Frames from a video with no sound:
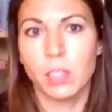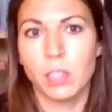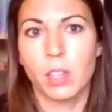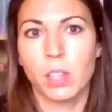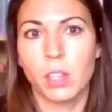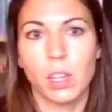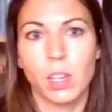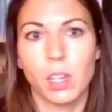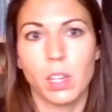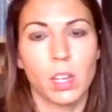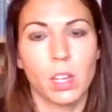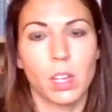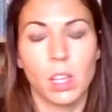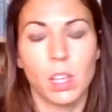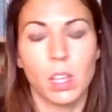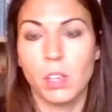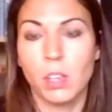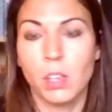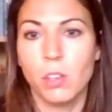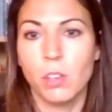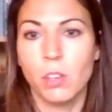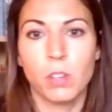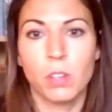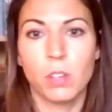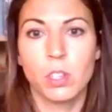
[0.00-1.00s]
that
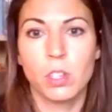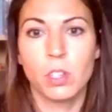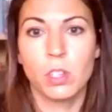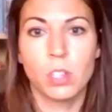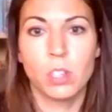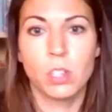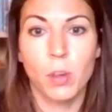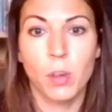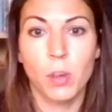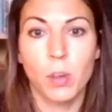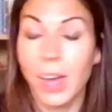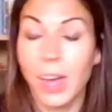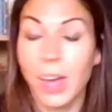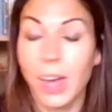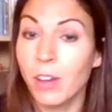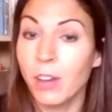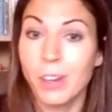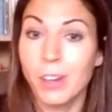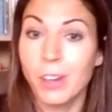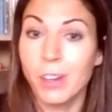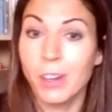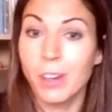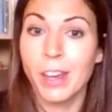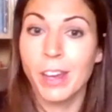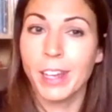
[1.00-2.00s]
you can do it how you
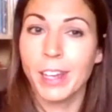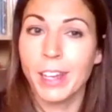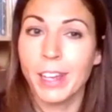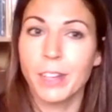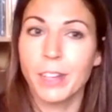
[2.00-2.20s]
like.